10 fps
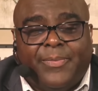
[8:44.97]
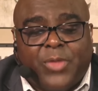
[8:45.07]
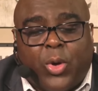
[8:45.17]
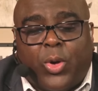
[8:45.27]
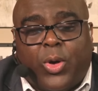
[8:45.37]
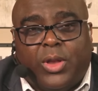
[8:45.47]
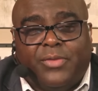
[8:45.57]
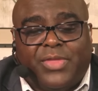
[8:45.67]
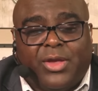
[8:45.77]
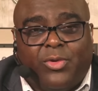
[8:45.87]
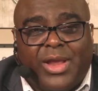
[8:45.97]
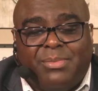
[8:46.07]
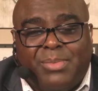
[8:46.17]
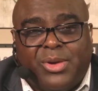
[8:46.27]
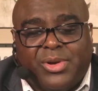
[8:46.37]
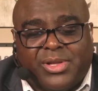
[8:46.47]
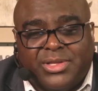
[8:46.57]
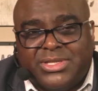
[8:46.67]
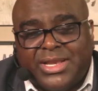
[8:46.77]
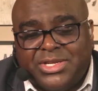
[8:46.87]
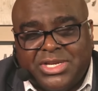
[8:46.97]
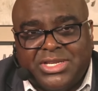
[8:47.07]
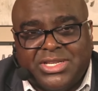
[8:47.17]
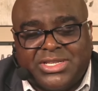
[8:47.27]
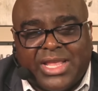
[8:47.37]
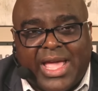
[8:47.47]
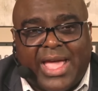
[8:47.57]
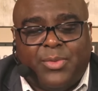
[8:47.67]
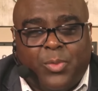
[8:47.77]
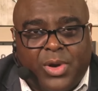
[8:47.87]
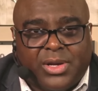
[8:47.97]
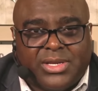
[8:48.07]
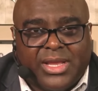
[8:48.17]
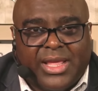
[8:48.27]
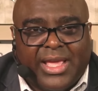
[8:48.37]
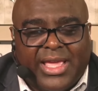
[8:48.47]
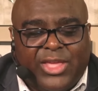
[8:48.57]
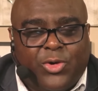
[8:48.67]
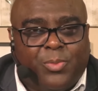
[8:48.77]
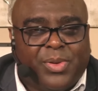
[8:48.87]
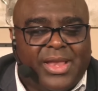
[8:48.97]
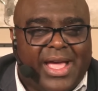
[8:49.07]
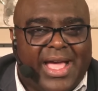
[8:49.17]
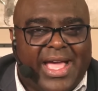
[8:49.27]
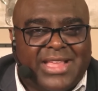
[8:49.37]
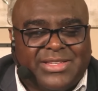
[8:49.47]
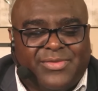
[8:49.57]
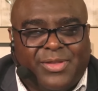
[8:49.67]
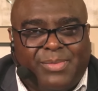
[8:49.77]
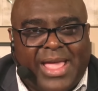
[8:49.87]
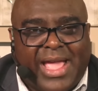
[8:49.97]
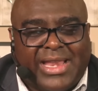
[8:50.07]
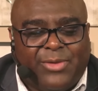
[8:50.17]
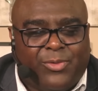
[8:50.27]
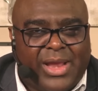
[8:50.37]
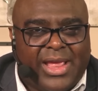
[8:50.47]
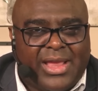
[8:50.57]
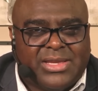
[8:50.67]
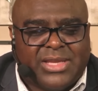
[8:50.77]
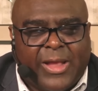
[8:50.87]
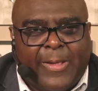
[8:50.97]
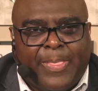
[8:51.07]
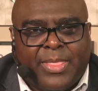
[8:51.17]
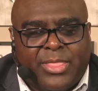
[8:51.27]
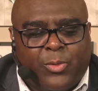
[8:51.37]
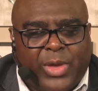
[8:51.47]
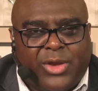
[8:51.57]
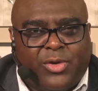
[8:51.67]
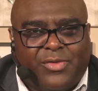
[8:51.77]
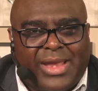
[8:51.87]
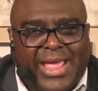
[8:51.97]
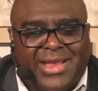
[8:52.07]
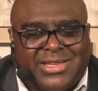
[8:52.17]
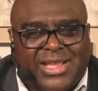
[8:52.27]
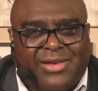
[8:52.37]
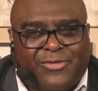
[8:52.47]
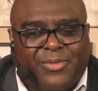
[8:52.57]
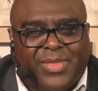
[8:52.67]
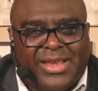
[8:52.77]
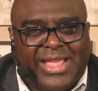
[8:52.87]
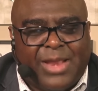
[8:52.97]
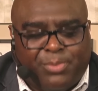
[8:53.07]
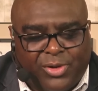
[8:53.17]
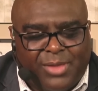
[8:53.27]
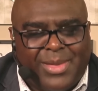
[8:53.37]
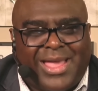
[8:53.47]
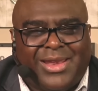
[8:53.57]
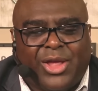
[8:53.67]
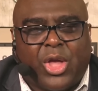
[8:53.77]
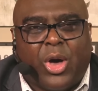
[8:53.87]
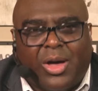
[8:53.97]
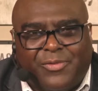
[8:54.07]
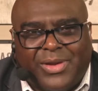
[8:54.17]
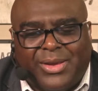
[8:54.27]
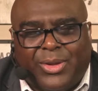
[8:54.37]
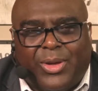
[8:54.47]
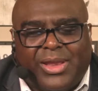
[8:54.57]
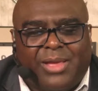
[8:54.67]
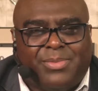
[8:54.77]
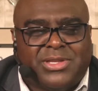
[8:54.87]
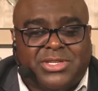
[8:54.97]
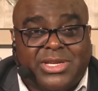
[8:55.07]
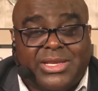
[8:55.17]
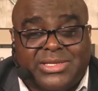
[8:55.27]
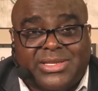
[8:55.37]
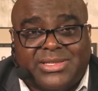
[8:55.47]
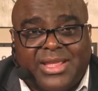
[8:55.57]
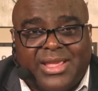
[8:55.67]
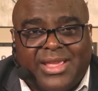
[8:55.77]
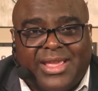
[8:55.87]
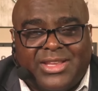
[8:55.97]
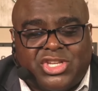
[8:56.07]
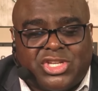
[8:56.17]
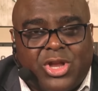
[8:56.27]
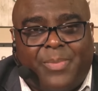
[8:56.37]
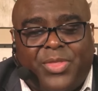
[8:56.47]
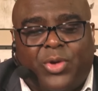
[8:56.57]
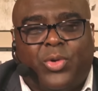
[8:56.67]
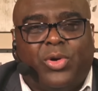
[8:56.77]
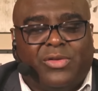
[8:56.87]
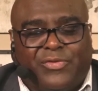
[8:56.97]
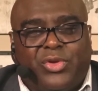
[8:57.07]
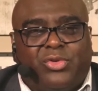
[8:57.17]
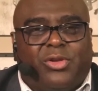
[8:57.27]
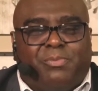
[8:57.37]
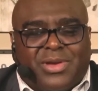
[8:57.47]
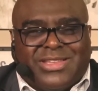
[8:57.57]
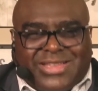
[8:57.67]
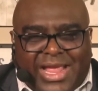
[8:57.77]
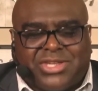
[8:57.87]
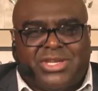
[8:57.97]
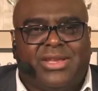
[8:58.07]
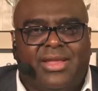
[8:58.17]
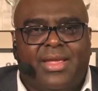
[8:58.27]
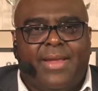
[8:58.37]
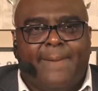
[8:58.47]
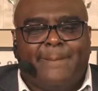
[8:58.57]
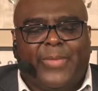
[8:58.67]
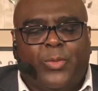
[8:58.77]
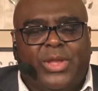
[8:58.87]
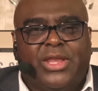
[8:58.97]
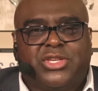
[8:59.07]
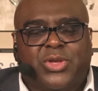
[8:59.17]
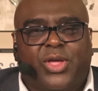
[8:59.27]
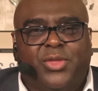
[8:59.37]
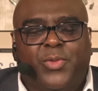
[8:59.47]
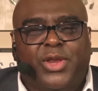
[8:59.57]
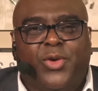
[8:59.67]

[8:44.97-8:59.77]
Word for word: all of the great miracles that Jesus had worked. He opened the eyes of the blind. He raised the widow of Nain's son from the dead. Pull him out of the coffin. Lord, help us, Jesus. Stop the whole funeral procession when he saw the widow